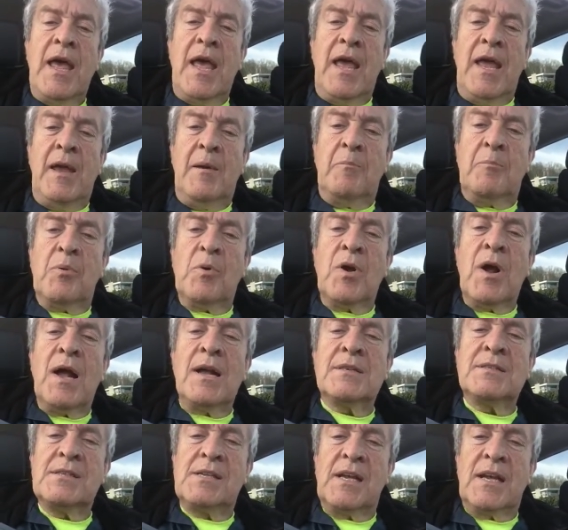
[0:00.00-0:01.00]
a
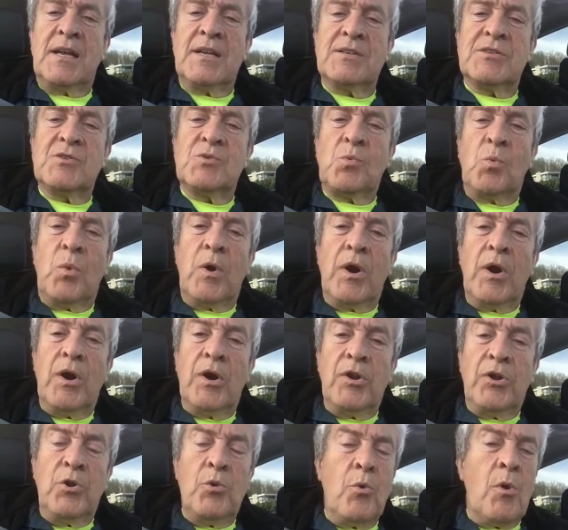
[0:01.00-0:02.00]
process
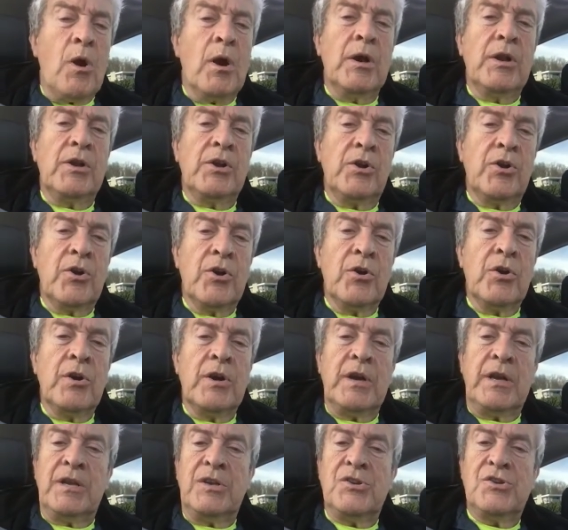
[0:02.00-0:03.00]
where you are
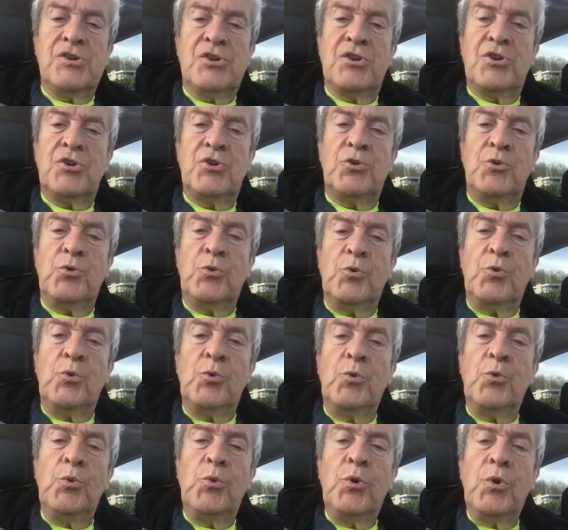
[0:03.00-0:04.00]
encouraged
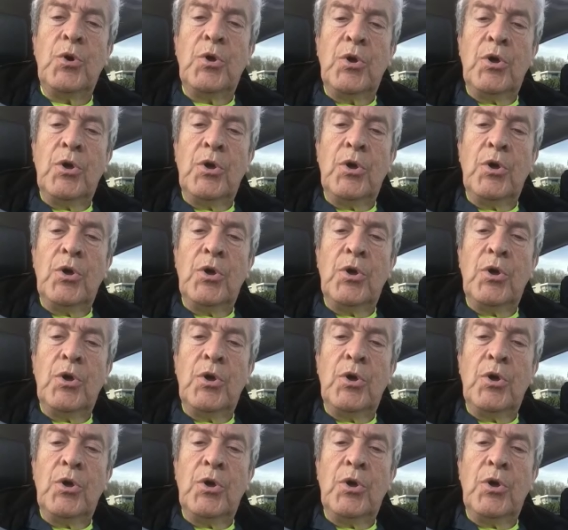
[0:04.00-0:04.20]
to